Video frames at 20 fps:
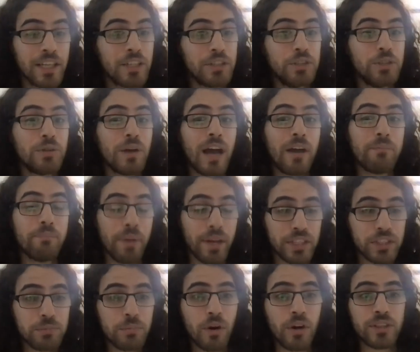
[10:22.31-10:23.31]
You have
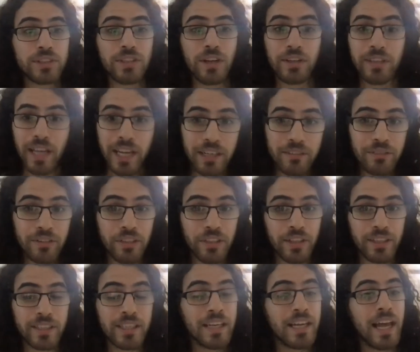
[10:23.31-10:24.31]
benchmarks on
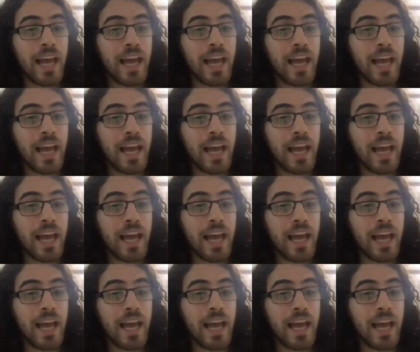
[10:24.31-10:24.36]
everything,